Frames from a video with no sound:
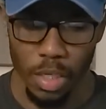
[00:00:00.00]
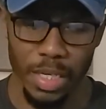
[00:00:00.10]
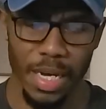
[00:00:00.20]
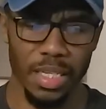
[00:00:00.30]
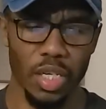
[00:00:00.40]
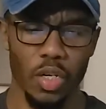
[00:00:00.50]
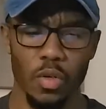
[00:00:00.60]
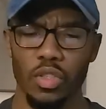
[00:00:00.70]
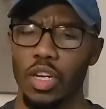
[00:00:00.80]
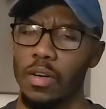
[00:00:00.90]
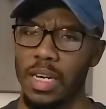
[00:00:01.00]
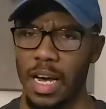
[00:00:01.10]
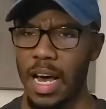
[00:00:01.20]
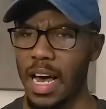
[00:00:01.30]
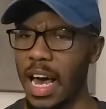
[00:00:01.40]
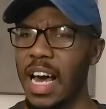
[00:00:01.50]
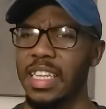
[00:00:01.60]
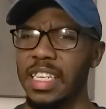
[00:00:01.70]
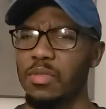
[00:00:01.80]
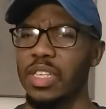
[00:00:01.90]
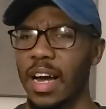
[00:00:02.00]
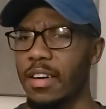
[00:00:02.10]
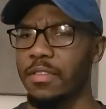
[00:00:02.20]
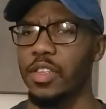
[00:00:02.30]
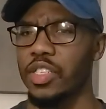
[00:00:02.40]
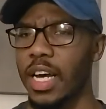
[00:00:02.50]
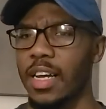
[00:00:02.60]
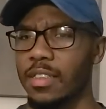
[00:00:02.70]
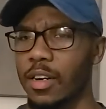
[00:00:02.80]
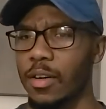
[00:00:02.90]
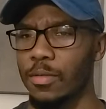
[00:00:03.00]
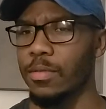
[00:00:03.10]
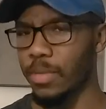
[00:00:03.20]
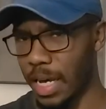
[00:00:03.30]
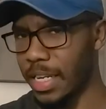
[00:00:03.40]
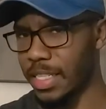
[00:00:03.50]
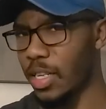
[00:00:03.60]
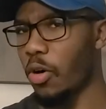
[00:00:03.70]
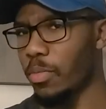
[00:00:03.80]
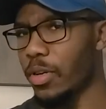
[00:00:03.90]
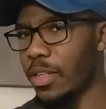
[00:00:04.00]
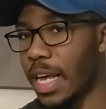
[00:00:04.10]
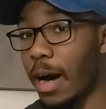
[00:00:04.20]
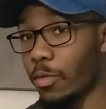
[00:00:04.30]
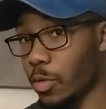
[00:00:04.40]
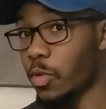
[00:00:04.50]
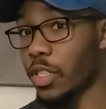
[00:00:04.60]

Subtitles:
Yeah, so, I at least was like, I'll give it a shot, though. Yeah, he sold me on that, which was